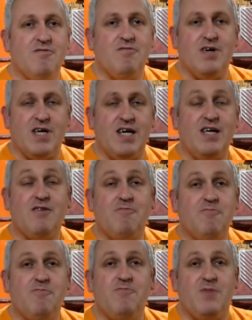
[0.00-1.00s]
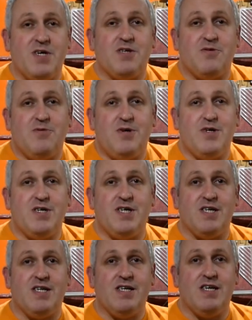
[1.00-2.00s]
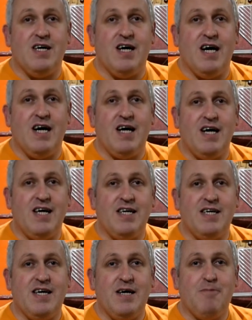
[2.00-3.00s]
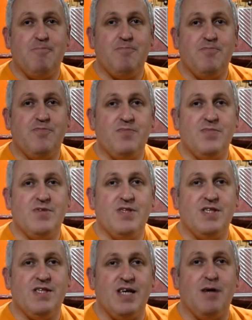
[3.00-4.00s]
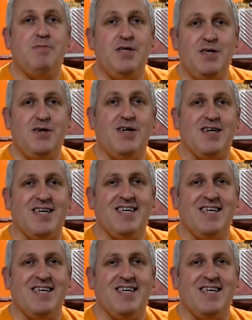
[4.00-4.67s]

again, thanks for watching, and Happy New Year.